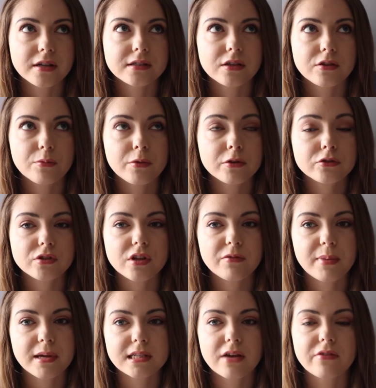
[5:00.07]
so the modules I've
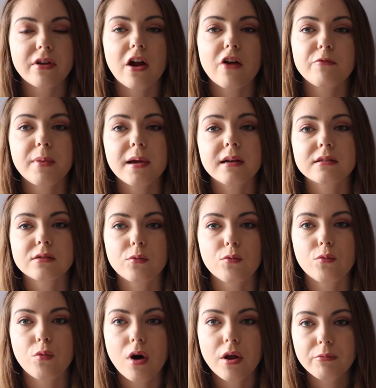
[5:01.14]
picked out there, I've picked
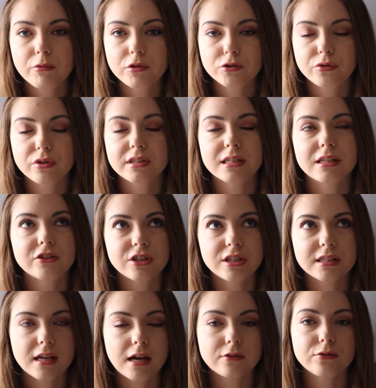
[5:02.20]
one module that's literally
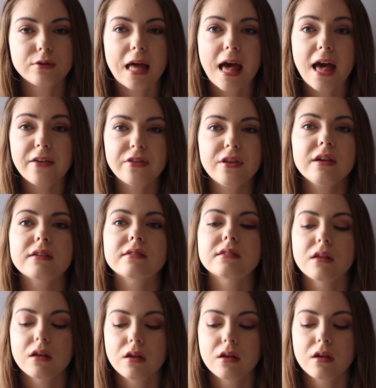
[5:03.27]
entitled Ethics,